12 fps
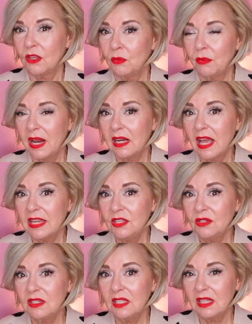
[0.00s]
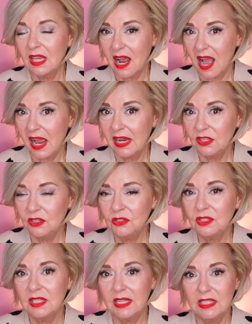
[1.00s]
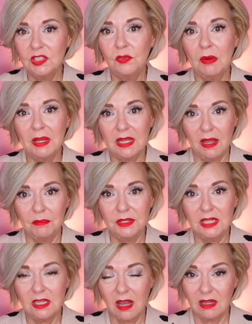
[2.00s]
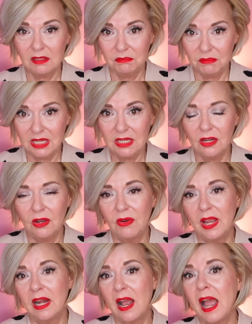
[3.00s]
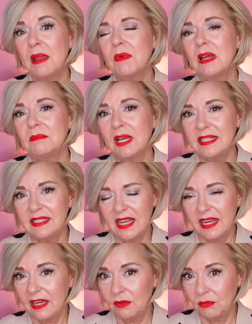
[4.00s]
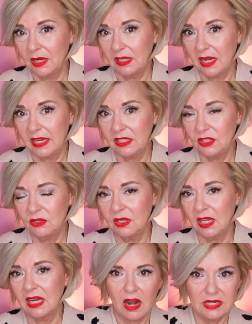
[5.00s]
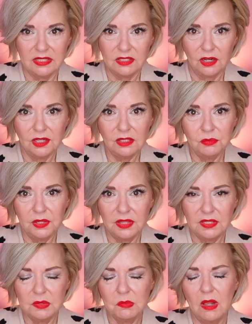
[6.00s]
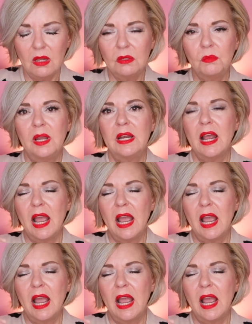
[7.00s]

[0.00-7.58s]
The red light unit that I use is from a company called Mito, and I'm on my second red light unit. I started with a smaller one.